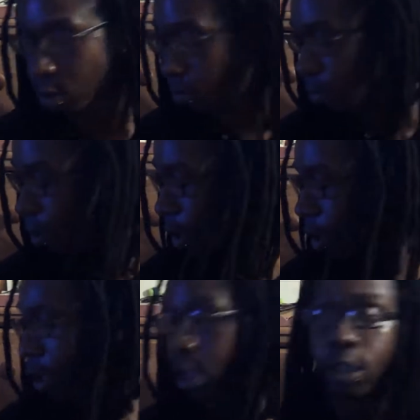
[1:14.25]
you.
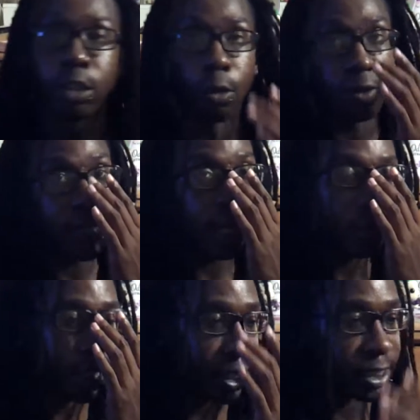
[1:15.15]
So with that being